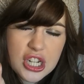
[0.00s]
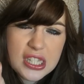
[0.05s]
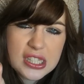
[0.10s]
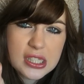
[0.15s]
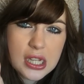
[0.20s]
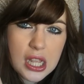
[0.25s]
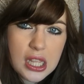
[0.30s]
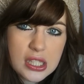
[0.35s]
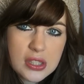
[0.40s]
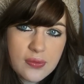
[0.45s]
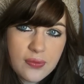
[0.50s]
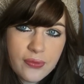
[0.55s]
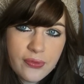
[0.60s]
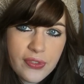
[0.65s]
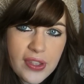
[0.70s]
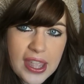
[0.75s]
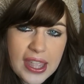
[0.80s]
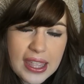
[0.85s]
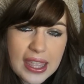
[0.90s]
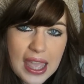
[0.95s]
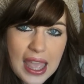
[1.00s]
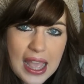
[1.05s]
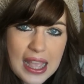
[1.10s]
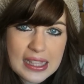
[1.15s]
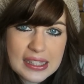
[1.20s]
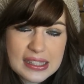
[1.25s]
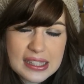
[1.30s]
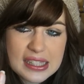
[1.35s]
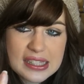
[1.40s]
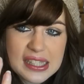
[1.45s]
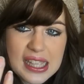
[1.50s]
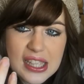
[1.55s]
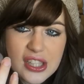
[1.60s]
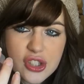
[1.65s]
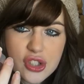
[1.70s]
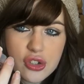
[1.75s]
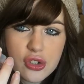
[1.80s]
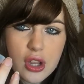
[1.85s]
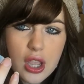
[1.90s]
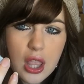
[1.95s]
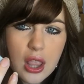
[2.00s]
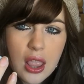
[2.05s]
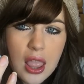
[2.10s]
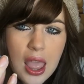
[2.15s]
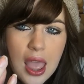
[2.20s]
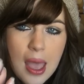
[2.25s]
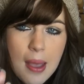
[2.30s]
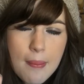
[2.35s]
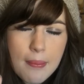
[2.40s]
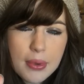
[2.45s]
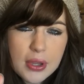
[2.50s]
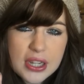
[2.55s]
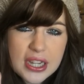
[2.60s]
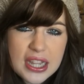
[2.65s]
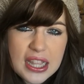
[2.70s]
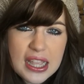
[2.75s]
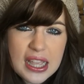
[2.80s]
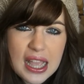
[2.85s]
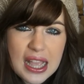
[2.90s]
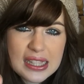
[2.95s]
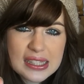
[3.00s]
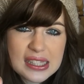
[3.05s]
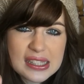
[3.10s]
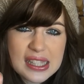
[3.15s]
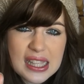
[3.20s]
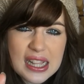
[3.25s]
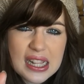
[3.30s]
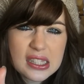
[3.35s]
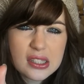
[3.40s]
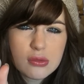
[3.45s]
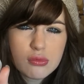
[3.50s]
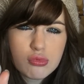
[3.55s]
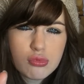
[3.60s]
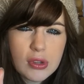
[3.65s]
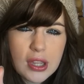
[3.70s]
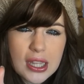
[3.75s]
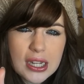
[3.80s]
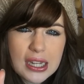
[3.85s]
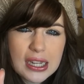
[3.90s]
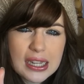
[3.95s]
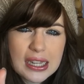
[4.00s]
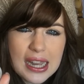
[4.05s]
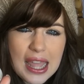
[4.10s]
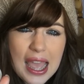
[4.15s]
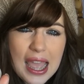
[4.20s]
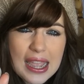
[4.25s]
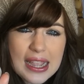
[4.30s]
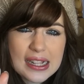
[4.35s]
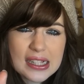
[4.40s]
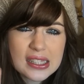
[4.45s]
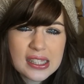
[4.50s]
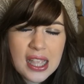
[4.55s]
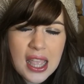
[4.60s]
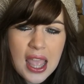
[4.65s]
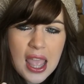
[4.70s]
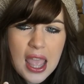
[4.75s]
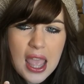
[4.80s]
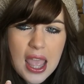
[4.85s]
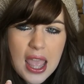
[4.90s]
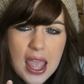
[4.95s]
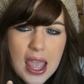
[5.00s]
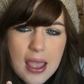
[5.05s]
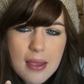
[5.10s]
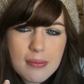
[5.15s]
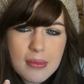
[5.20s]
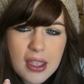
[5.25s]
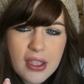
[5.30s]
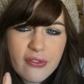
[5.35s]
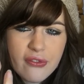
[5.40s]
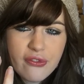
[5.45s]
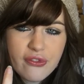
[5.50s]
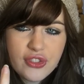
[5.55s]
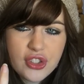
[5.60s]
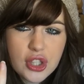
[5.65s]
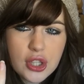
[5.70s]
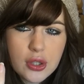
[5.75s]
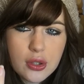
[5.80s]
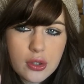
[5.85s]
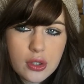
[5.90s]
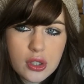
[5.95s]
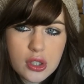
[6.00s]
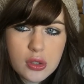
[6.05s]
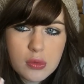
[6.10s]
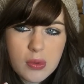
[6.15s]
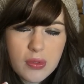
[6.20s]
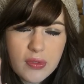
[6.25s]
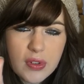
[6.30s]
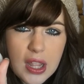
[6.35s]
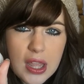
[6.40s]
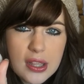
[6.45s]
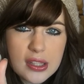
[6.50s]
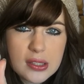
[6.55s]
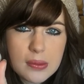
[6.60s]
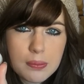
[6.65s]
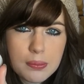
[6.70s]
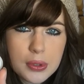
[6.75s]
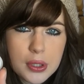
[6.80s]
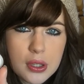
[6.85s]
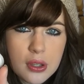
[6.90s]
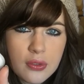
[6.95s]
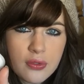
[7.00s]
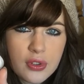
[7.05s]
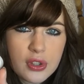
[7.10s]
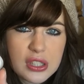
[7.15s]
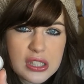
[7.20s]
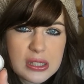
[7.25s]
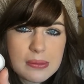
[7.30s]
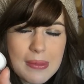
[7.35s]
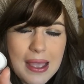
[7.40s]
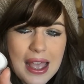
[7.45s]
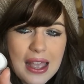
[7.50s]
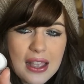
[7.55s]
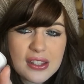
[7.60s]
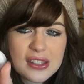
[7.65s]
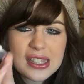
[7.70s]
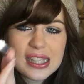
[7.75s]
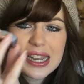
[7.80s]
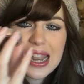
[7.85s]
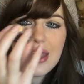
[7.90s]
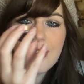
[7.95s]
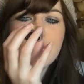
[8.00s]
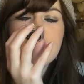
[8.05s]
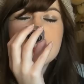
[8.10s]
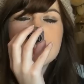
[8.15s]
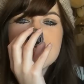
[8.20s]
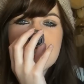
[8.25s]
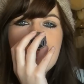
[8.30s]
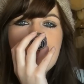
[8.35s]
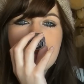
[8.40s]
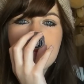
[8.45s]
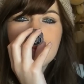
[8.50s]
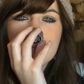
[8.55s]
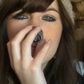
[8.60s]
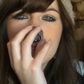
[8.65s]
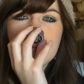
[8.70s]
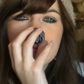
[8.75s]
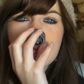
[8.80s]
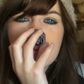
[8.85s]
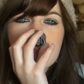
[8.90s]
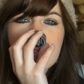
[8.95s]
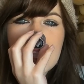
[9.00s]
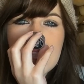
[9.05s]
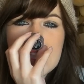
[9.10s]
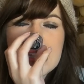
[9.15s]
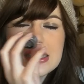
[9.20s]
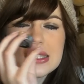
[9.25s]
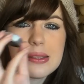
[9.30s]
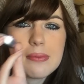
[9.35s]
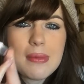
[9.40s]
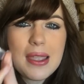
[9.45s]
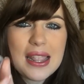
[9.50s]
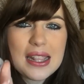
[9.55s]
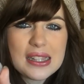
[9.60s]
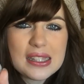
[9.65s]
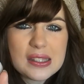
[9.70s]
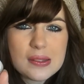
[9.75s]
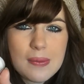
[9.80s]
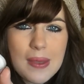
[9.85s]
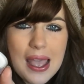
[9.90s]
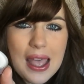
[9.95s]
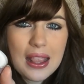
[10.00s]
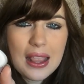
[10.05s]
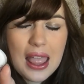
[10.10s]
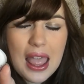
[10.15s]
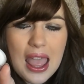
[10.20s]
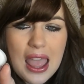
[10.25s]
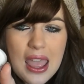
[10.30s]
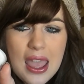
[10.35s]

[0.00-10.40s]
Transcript: It's not as thick as the Cestrial, but it, as I say, it's really light, infused with loads of beautiful smells. The lavender is the main smell.